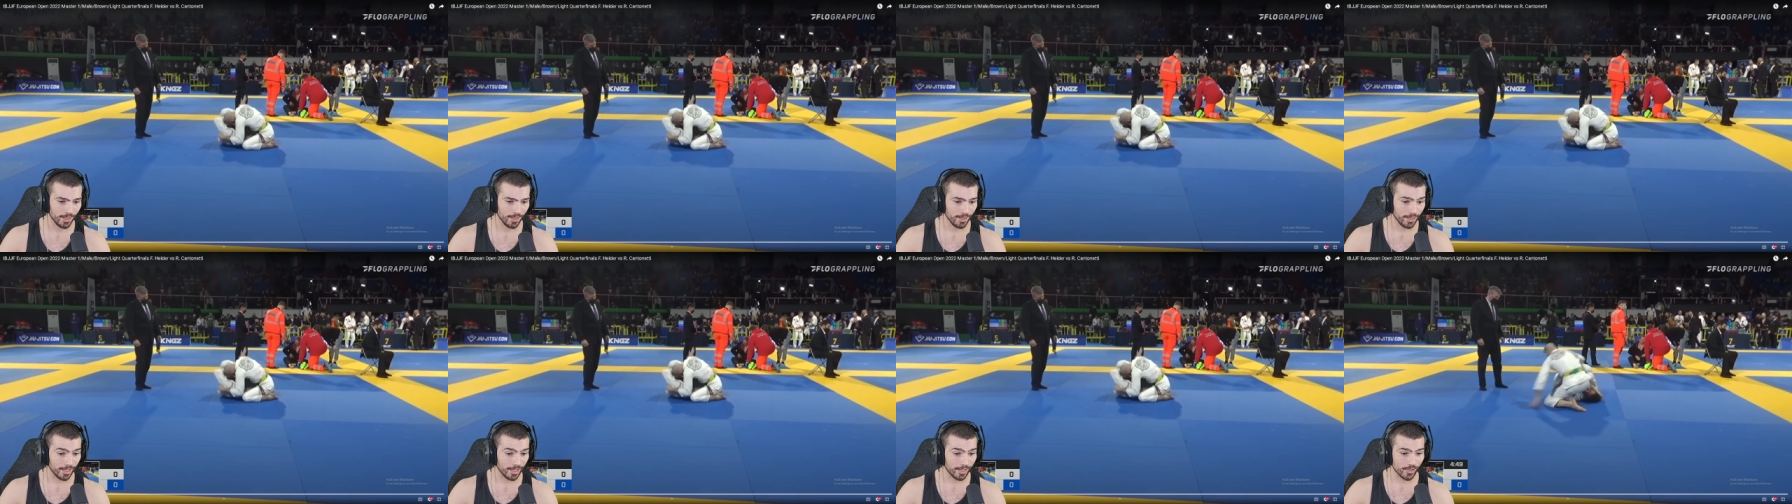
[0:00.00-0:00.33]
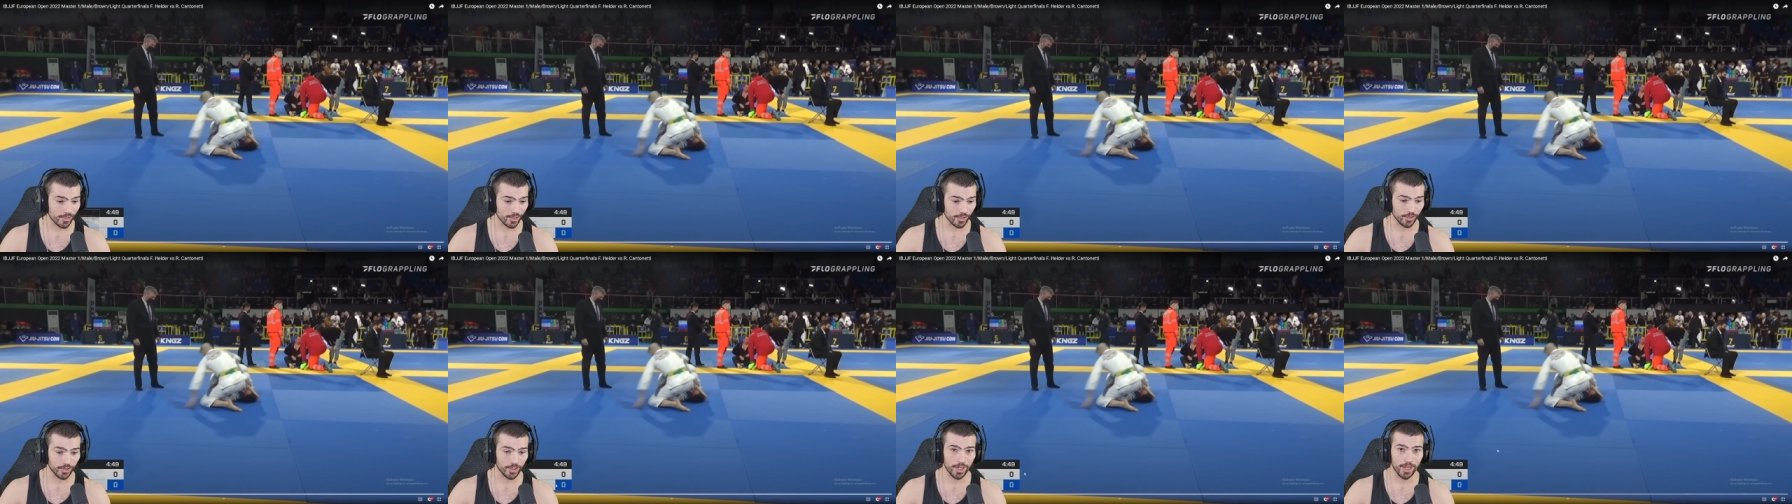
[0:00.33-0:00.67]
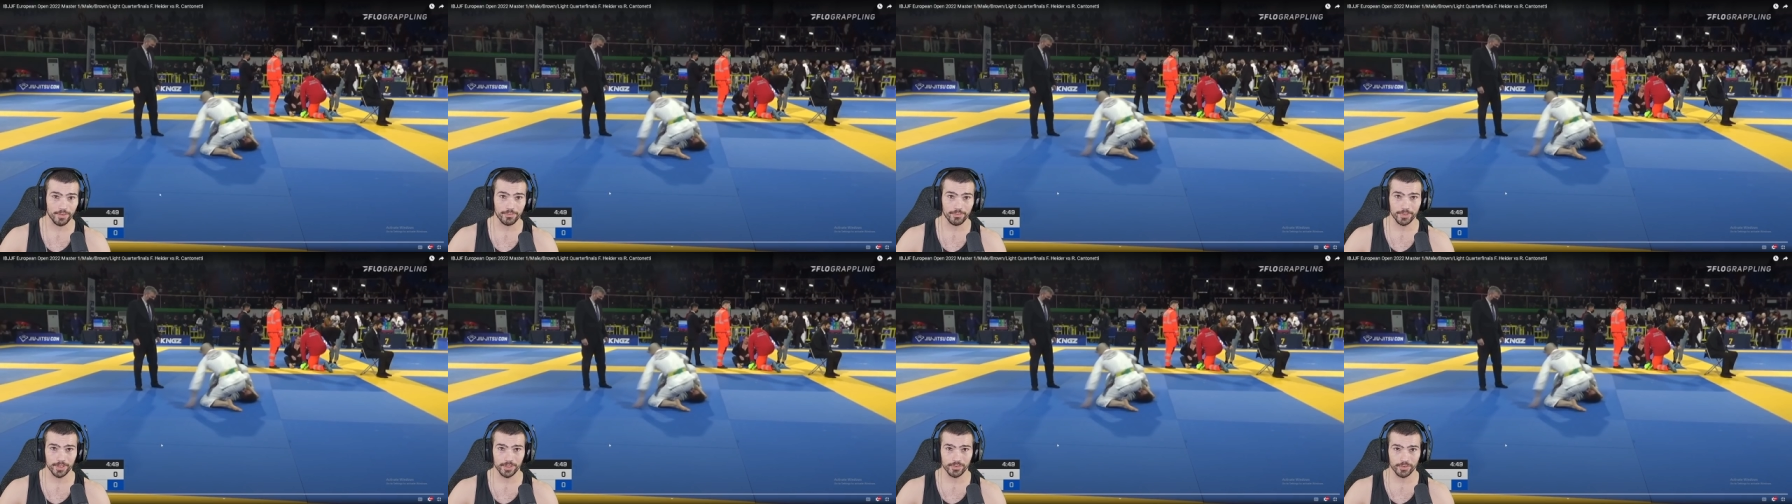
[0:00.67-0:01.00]
He has a good
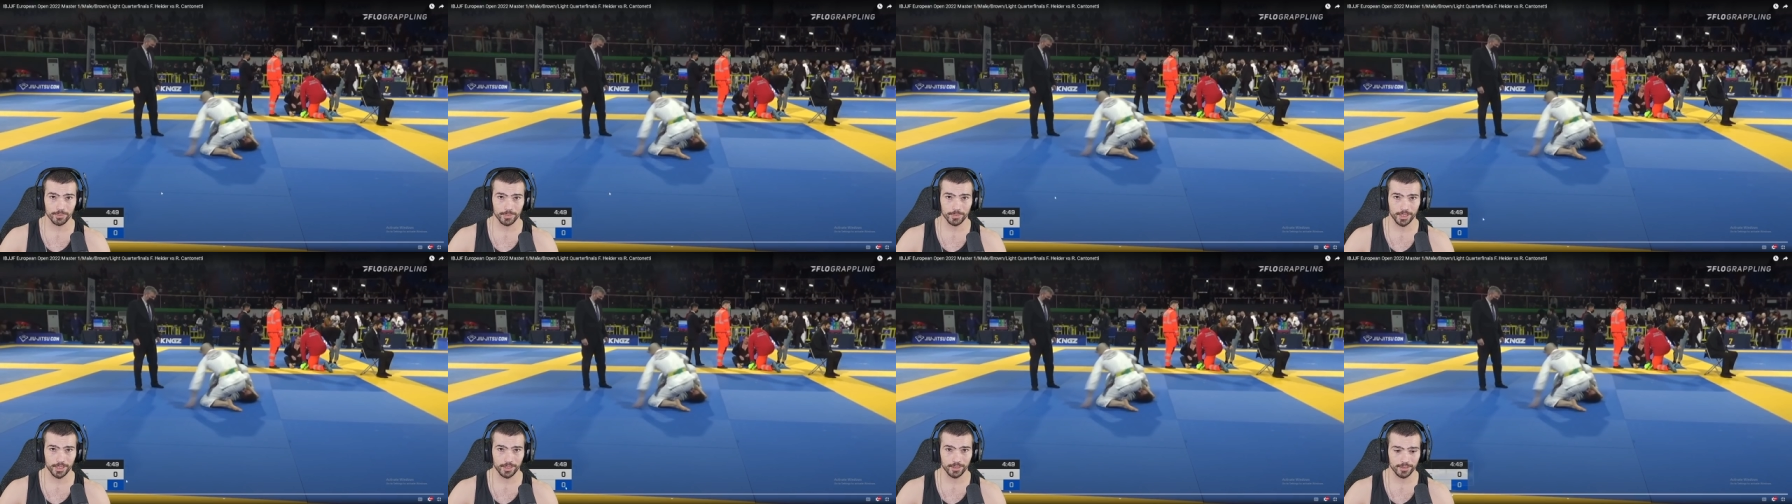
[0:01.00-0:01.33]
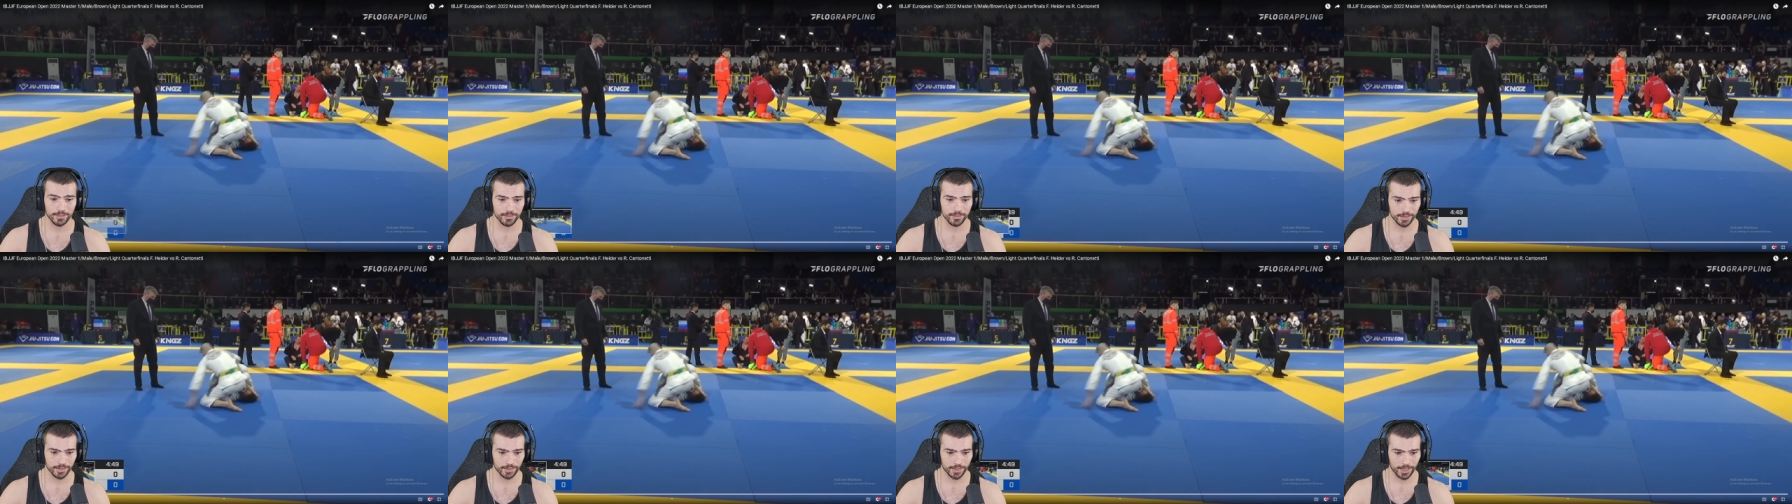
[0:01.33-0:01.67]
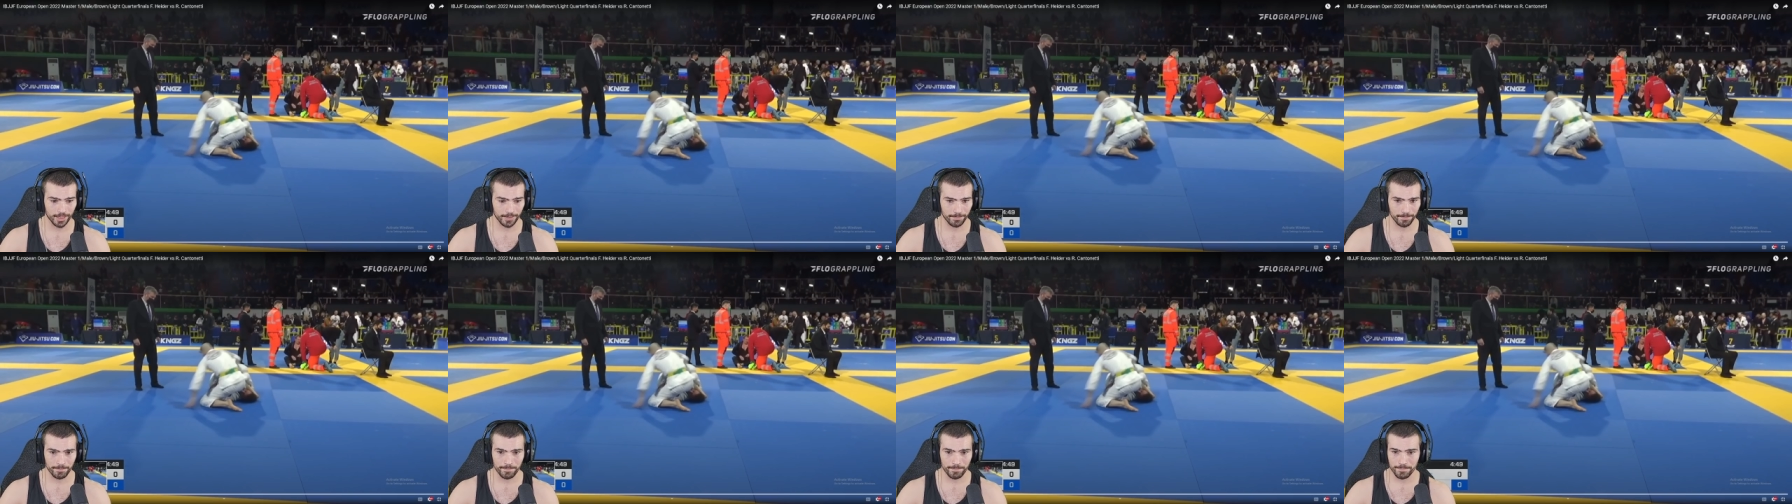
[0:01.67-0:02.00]
offense from there,
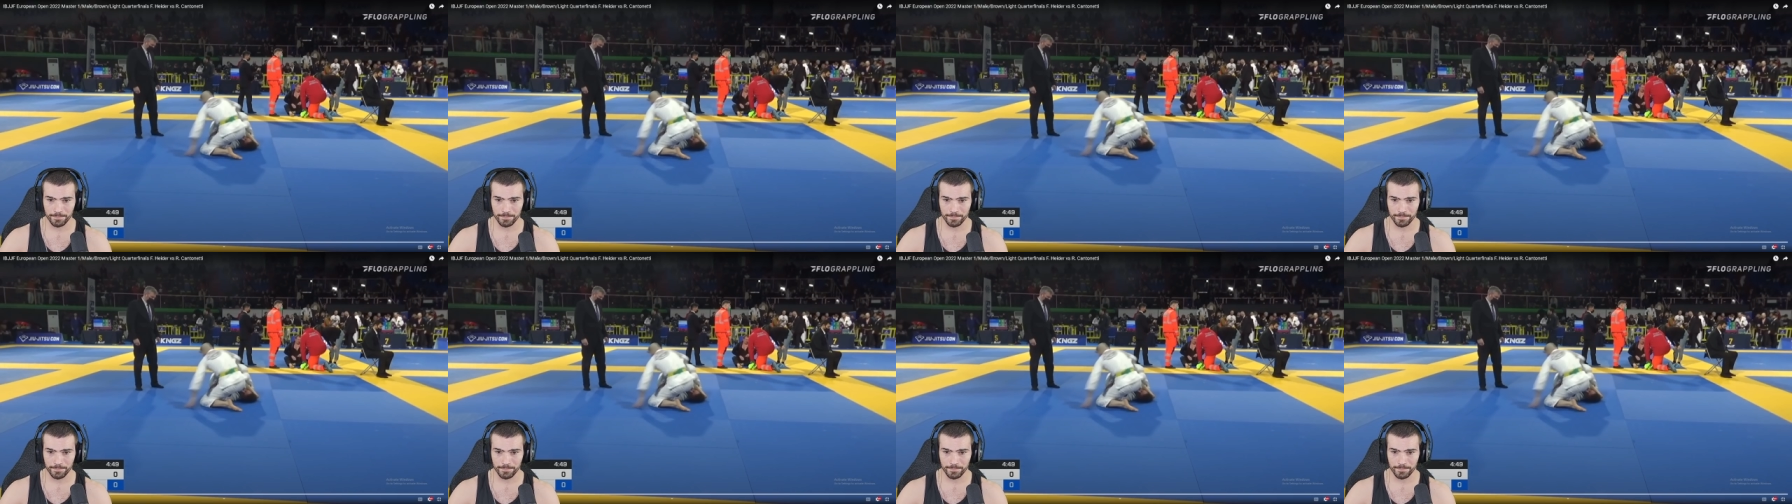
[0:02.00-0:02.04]
okay?